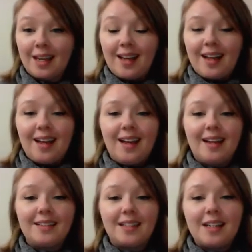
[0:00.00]

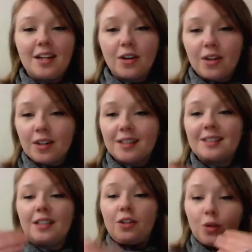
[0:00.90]
And here,
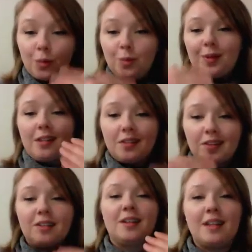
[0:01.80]
continue means
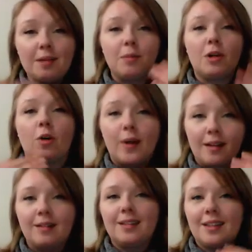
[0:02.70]
keep going.
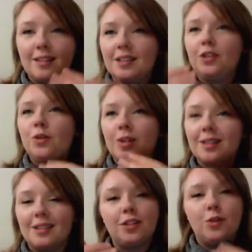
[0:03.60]
Continue,
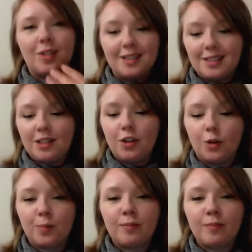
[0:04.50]
continue, continue.